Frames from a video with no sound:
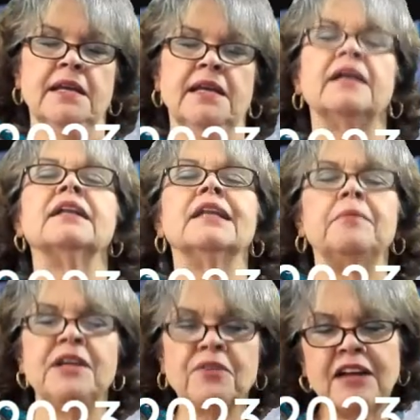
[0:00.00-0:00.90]
let me
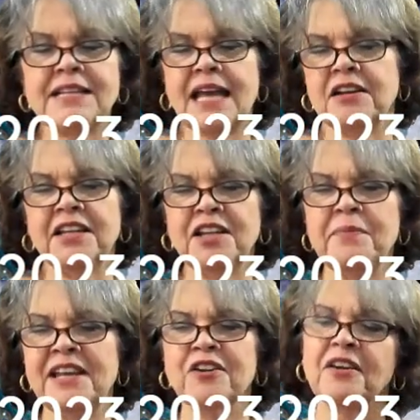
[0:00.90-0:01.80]
ground down a little
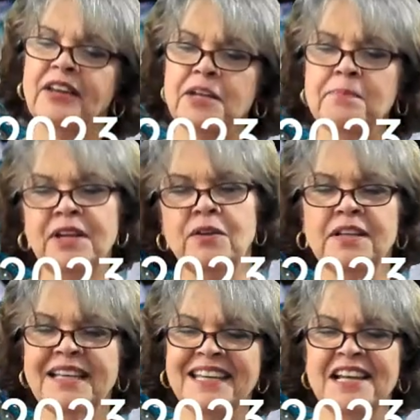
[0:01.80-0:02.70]
bit or let me
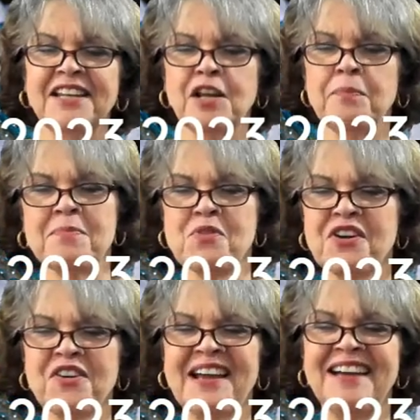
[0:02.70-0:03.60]
get a little bit more
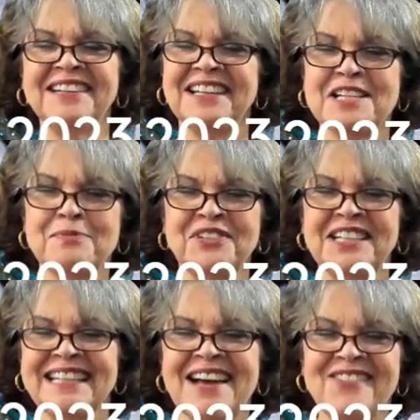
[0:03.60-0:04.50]
grounded, let's put it
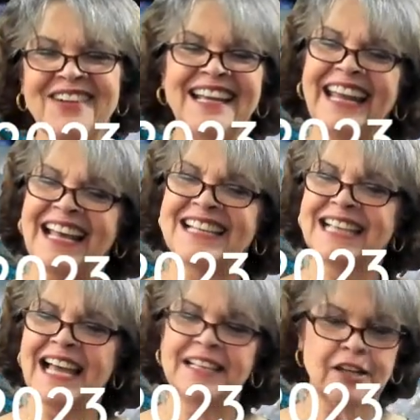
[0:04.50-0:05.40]
that way, and ask,
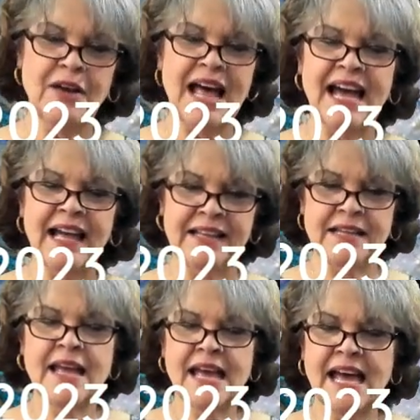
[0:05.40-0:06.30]
you know, higher,
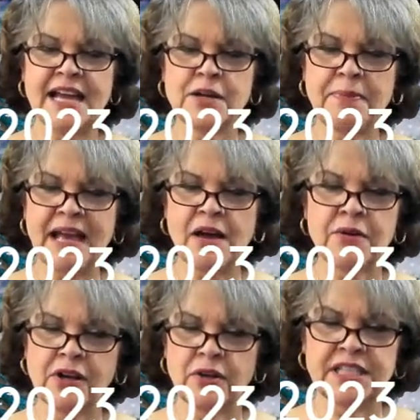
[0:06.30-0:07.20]
higher power,
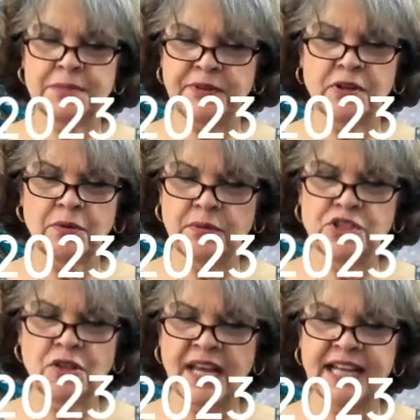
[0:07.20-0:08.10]
Holy Spirit, what would
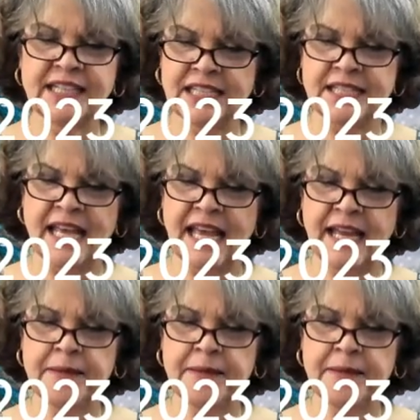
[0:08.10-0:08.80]
you like to say?